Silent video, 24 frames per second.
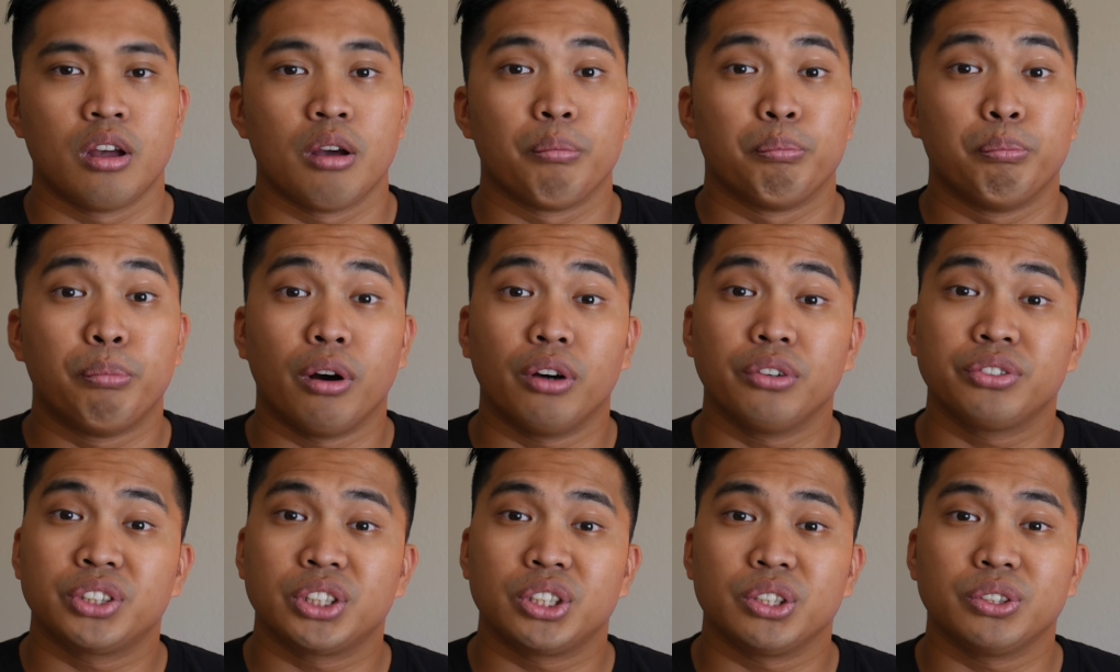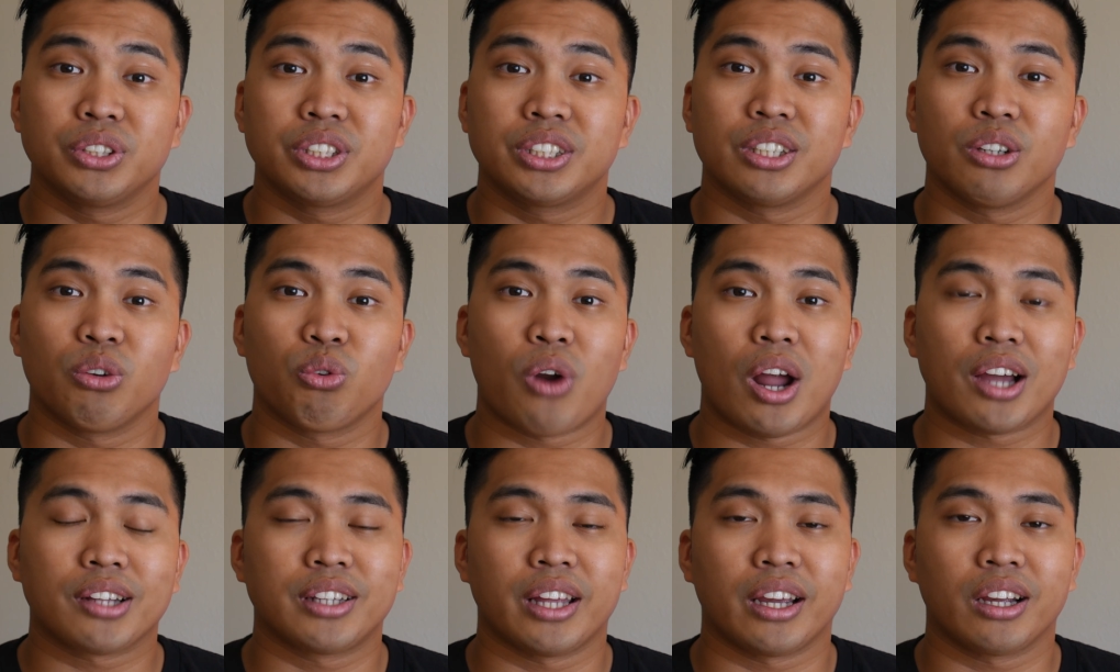Both shoes still
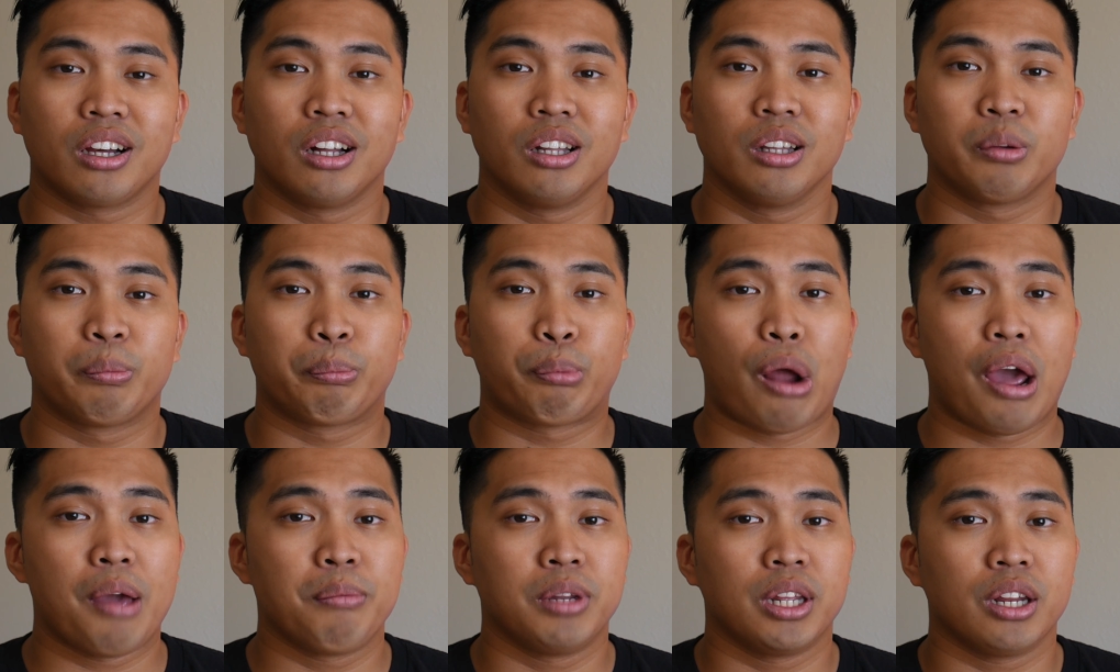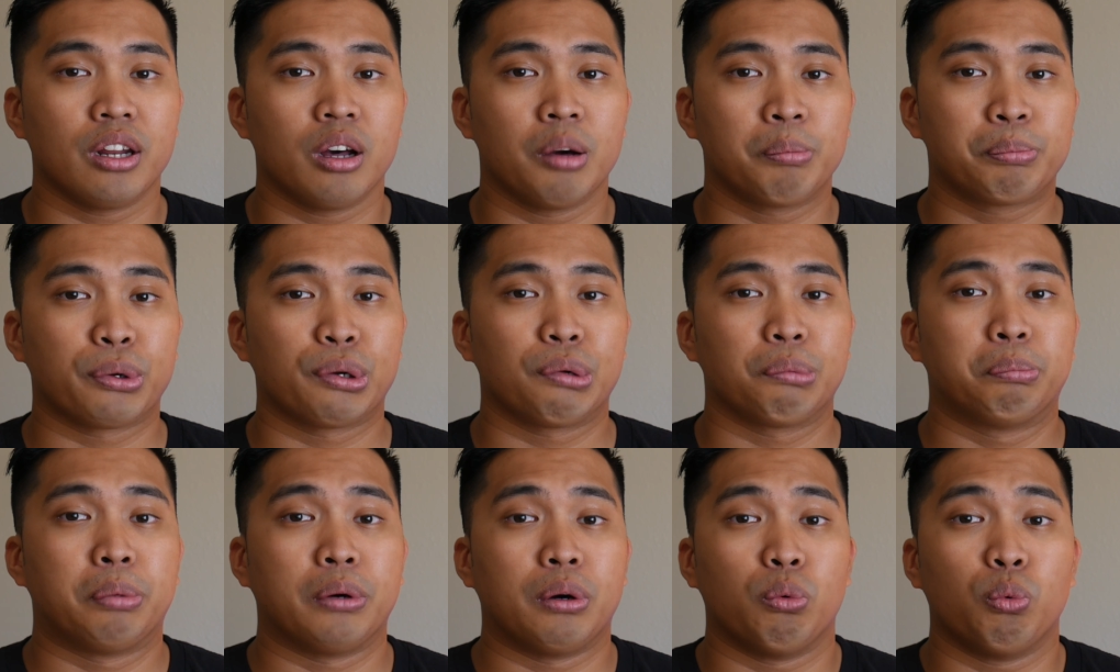rock that colored PrimeNet upper,
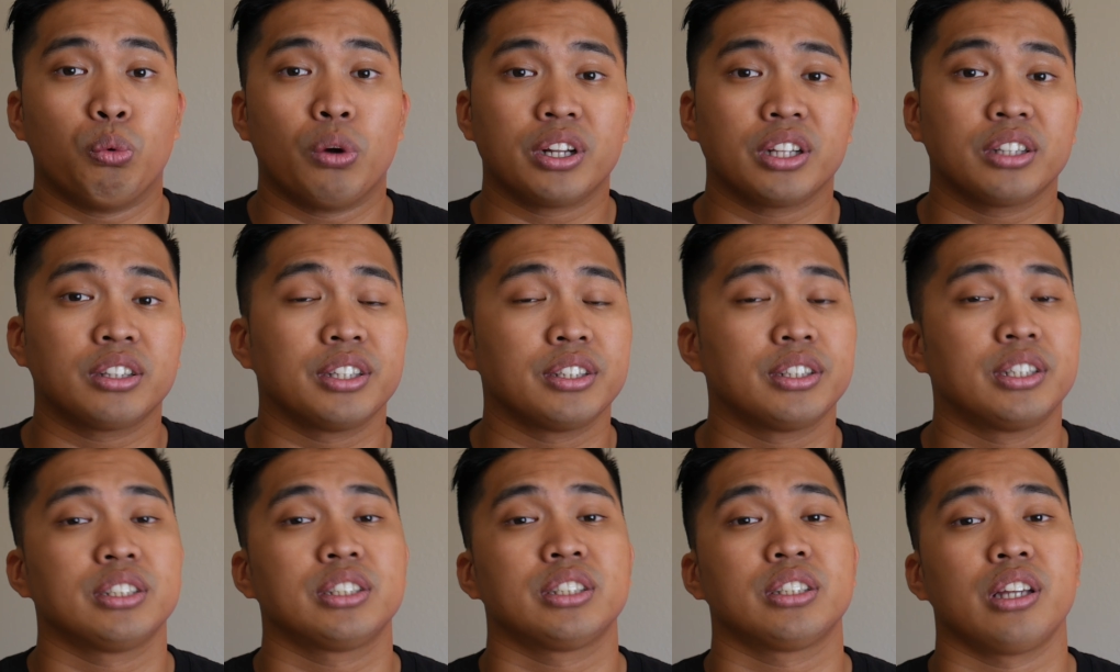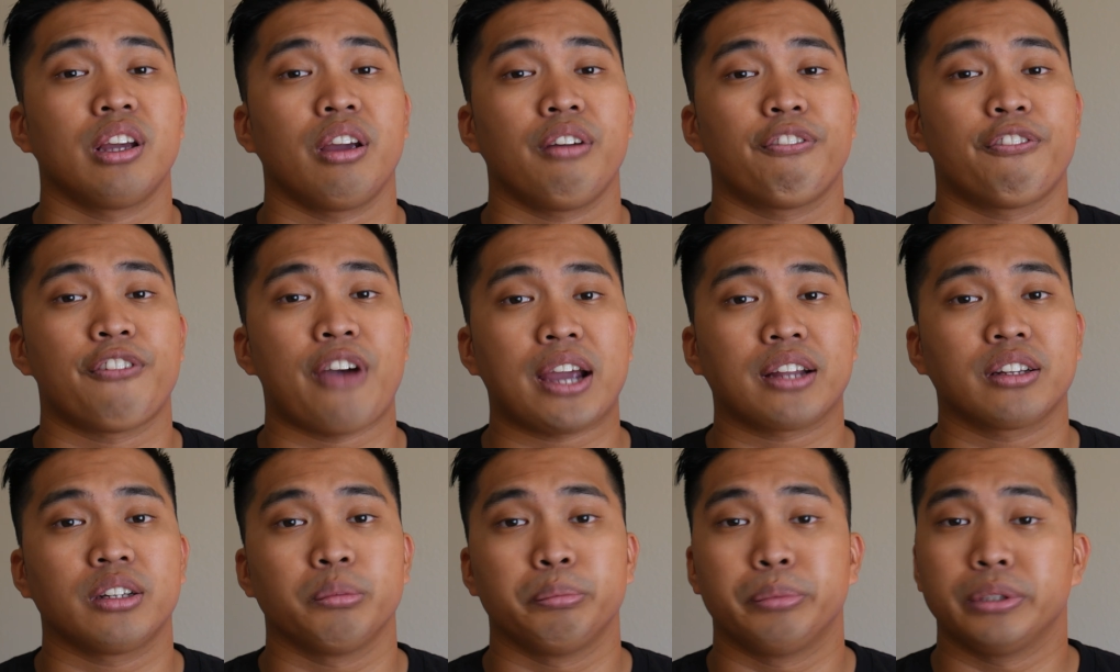but one of the distinct
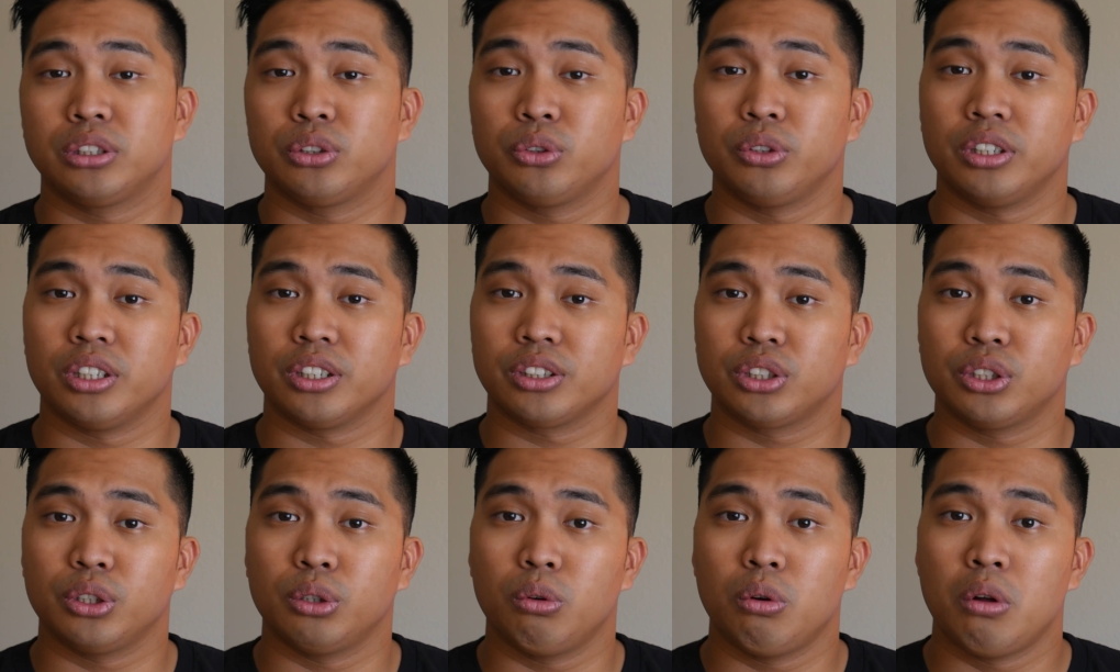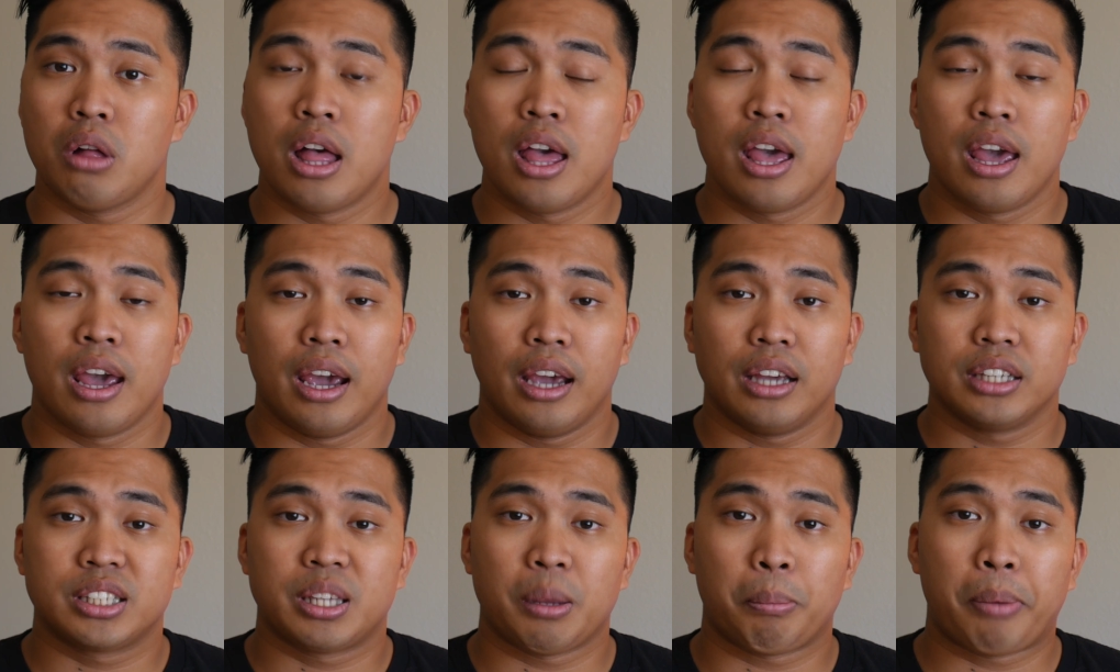factors between the two
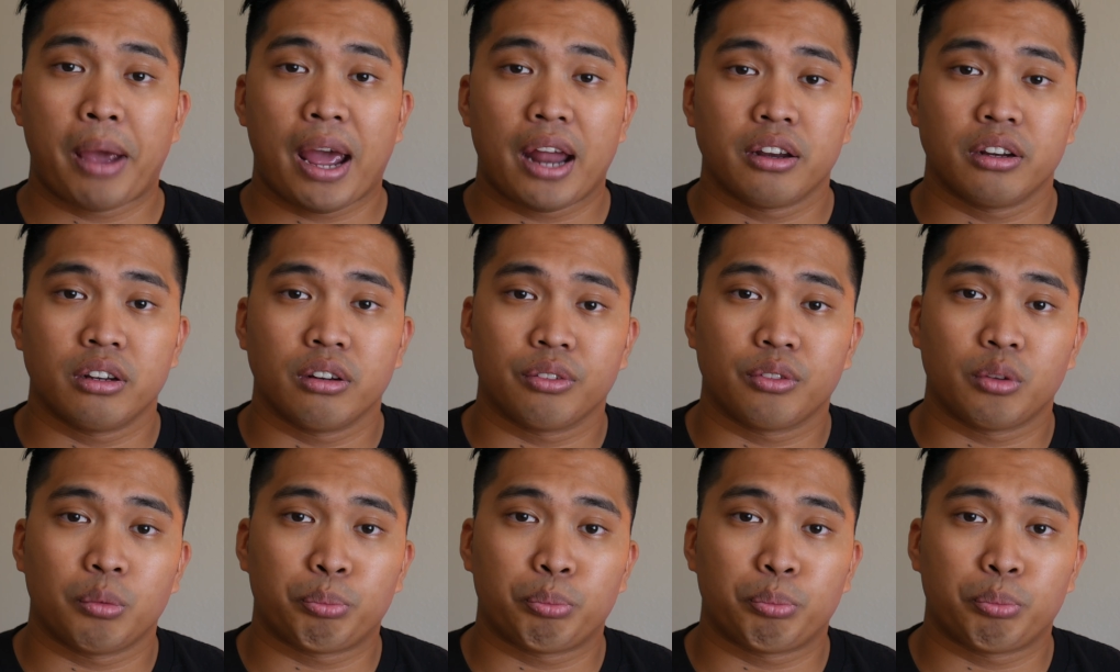is the pattern of the